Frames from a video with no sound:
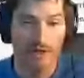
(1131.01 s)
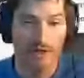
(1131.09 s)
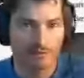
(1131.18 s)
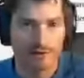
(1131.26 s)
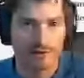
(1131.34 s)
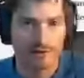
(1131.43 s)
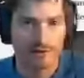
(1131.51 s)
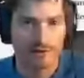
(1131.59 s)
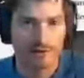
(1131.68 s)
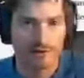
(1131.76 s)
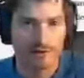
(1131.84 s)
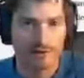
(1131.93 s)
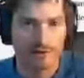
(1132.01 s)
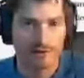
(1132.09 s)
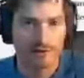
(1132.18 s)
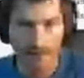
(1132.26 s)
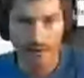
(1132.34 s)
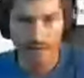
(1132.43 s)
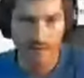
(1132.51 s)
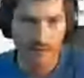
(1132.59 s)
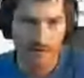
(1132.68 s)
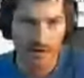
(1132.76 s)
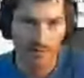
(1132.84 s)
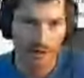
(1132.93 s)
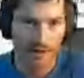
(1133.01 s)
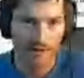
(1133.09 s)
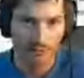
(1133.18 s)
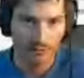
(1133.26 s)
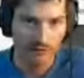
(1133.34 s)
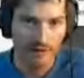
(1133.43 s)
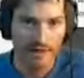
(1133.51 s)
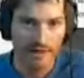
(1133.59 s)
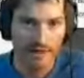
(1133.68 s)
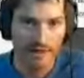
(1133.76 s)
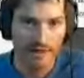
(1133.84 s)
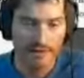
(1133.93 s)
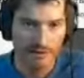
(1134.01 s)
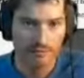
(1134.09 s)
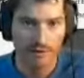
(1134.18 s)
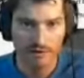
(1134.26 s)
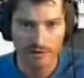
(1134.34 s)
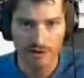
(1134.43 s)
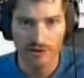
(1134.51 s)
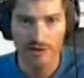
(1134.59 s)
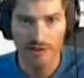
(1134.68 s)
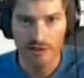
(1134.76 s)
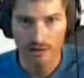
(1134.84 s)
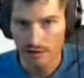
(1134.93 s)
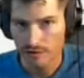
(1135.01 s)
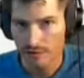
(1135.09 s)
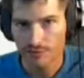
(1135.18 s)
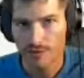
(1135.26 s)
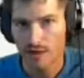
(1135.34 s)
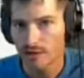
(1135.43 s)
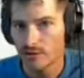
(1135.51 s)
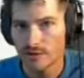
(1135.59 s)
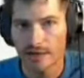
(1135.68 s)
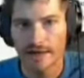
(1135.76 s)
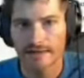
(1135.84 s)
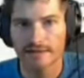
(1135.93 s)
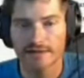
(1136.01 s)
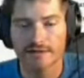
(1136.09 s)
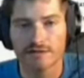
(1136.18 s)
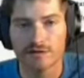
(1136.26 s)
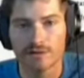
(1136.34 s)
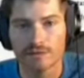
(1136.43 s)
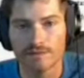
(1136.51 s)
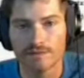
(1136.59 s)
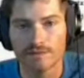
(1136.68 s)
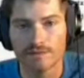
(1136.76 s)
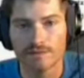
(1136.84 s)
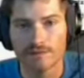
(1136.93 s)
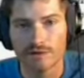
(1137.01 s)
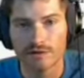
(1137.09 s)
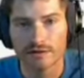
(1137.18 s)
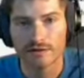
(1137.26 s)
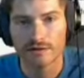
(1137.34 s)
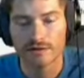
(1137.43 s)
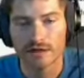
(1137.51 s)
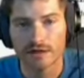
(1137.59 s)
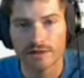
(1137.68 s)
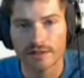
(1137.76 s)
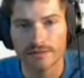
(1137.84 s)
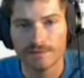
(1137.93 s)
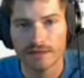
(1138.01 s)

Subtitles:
Sometimes you pay for that, and if you stop paying, they remove the access. But essentially, as long as you're paying, you get access to this content.